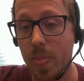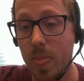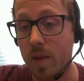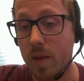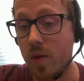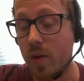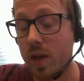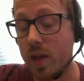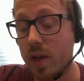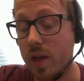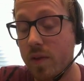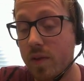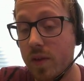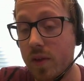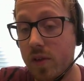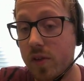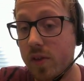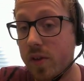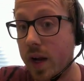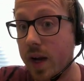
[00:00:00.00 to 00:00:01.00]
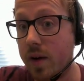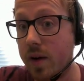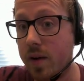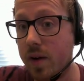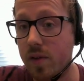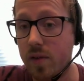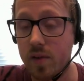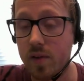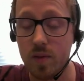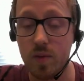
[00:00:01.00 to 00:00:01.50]
You can even share
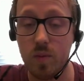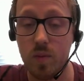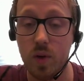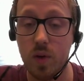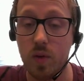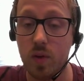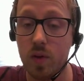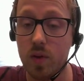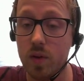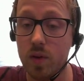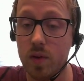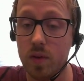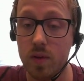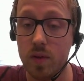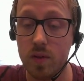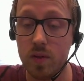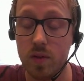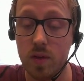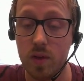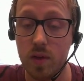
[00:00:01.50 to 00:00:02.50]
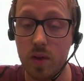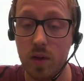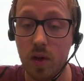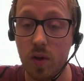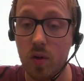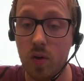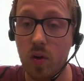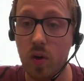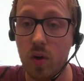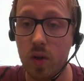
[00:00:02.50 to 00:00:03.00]
it with other
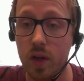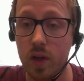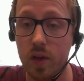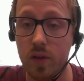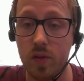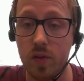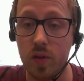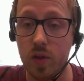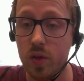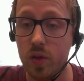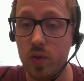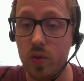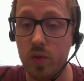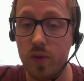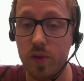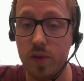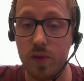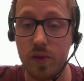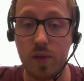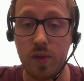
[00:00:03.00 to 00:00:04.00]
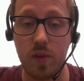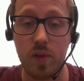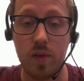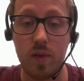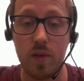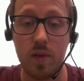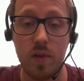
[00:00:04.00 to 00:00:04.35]
colleagues or users